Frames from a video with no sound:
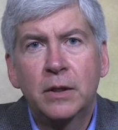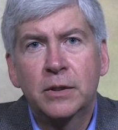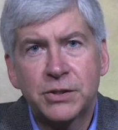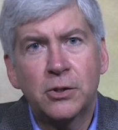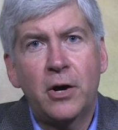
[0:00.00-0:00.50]

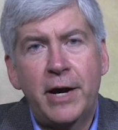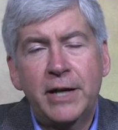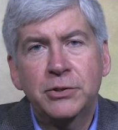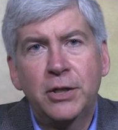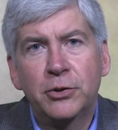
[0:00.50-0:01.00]
This law
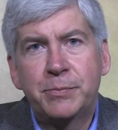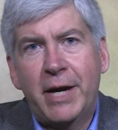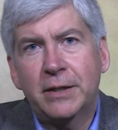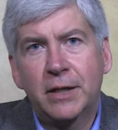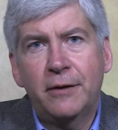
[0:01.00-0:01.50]
actually goes
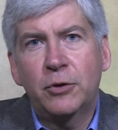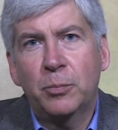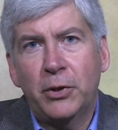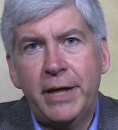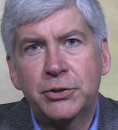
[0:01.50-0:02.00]
back to Governor
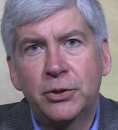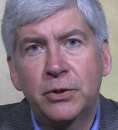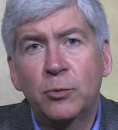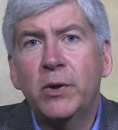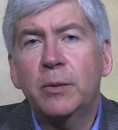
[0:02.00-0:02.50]

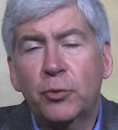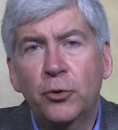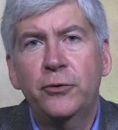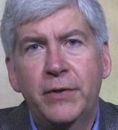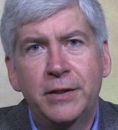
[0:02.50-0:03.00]
Blanchard, and we
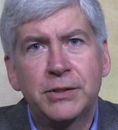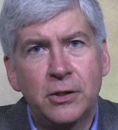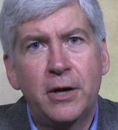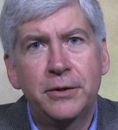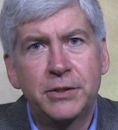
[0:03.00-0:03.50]
improved this
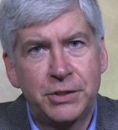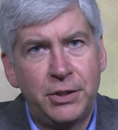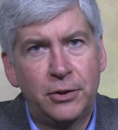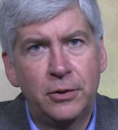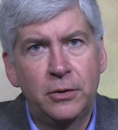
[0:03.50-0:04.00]
law this
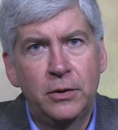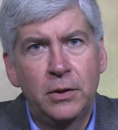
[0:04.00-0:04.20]
year.